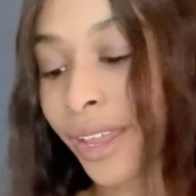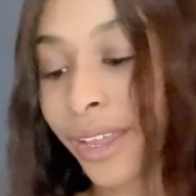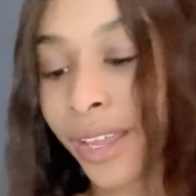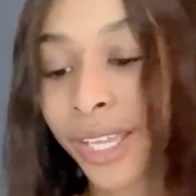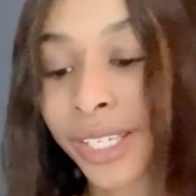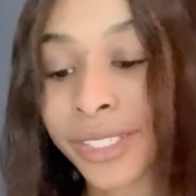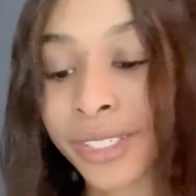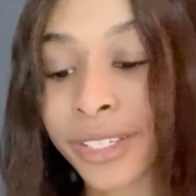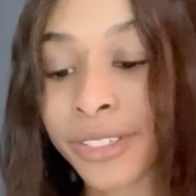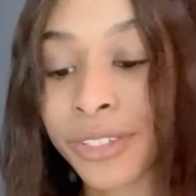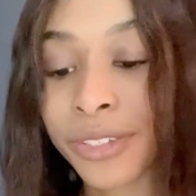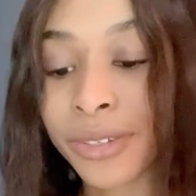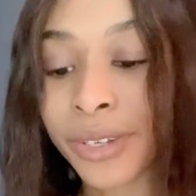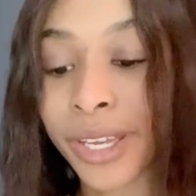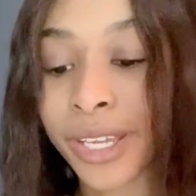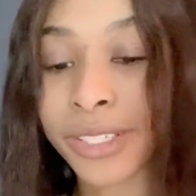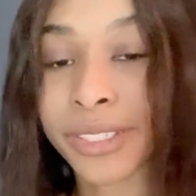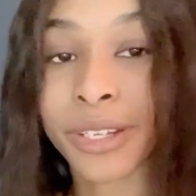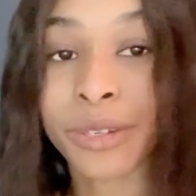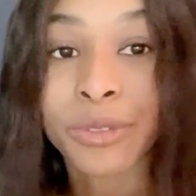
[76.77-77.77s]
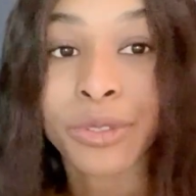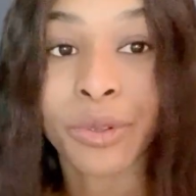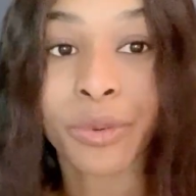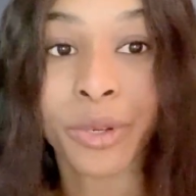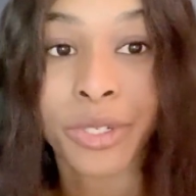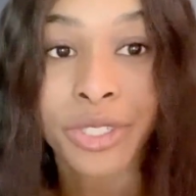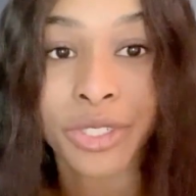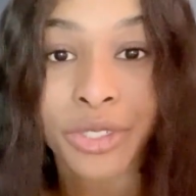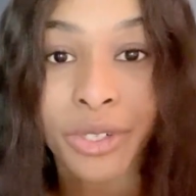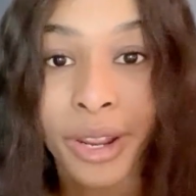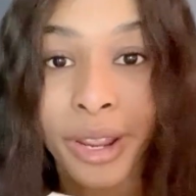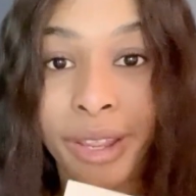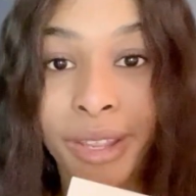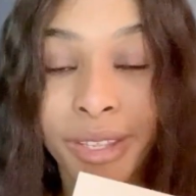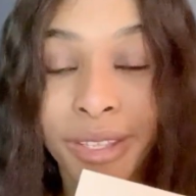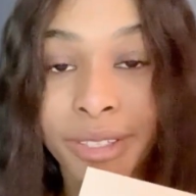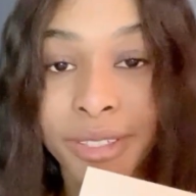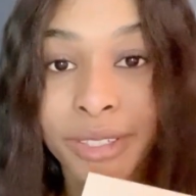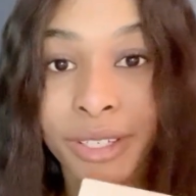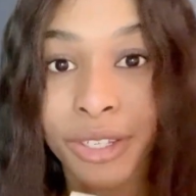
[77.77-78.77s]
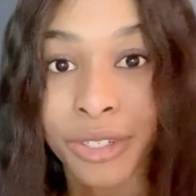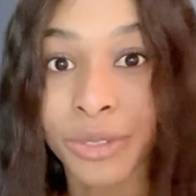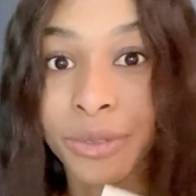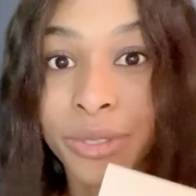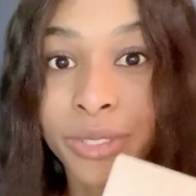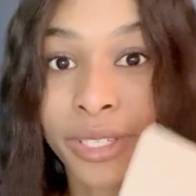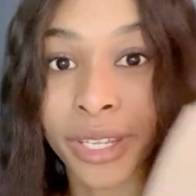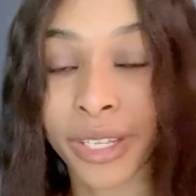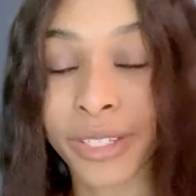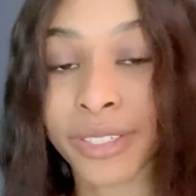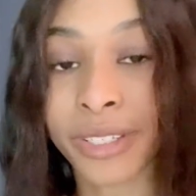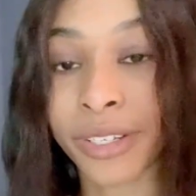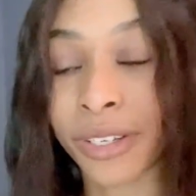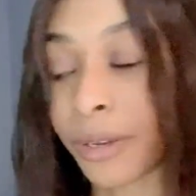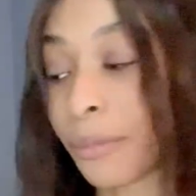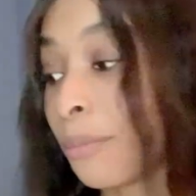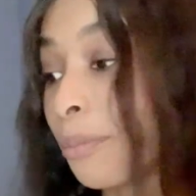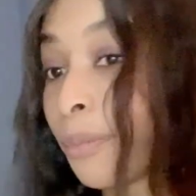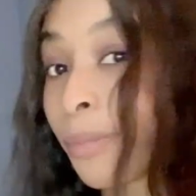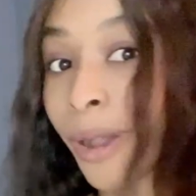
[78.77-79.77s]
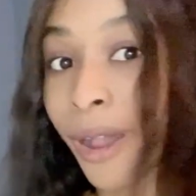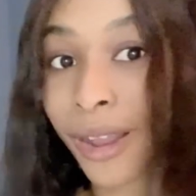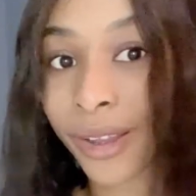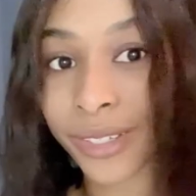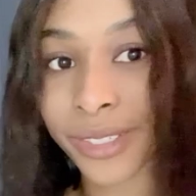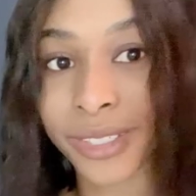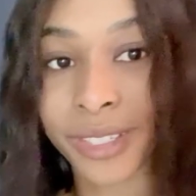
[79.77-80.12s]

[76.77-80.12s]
I said to you guys that I was going to try a new scent and unbox